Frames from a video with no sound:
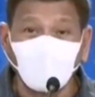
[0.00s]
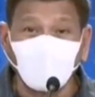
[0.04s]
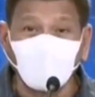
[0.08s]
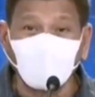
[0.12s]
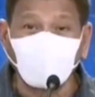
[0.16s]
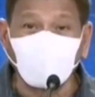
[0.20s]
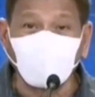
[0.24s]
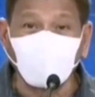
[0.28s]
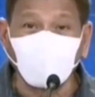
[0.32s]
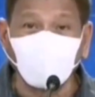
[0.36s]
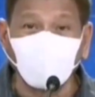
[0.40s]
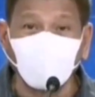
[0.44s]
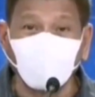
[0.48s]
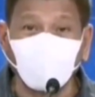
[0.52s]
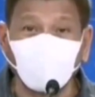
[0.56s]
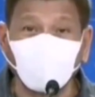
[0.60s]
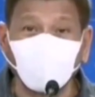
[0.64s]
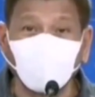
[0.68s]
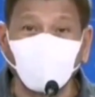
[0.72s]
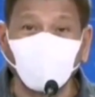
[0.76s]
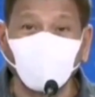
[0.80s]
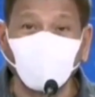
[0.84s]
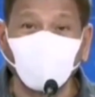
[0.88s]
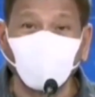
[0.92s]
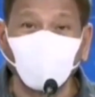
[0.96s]
I said
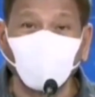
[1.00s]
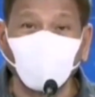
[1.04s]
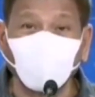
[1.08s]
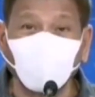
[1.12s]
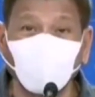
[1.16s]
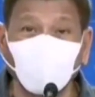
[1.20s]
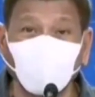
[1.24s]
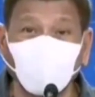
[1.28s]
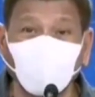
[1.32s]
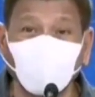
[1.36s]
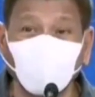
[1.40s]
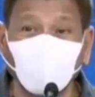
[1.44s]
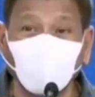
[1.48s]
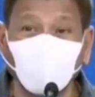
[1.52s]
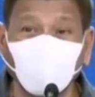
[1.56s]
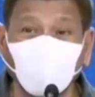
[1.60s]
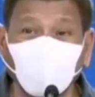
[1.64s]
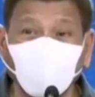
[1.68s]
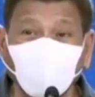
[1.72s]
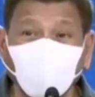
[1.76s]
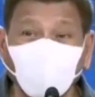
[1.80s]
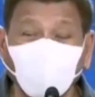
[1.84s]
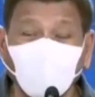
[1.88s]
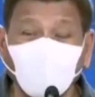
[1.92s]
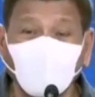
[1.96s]
that we
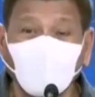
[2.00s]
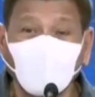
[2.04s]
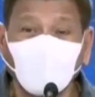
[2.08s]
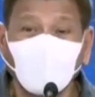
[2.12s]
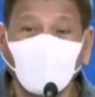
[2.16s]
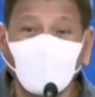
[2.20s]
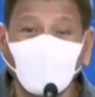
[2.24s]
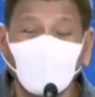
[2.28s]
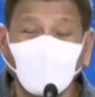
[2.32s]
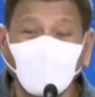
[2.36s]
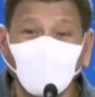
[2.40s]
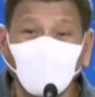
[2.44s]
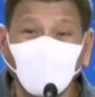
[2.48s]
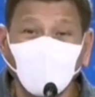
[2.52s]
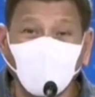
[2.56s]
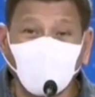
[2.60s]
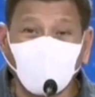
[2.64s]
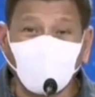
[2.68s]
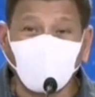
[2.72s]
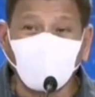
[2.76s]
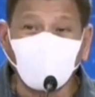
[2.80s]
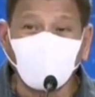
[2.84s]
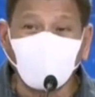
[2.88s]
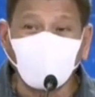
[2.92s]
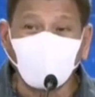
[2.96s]

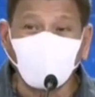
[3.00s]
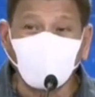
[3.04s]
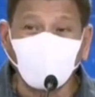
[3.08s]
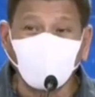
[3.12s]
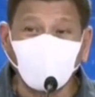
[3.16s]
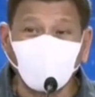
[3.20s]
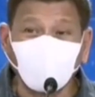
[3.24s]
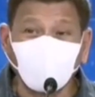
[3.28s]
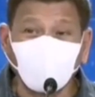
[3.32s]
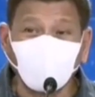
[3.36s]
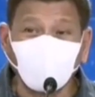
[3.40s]
must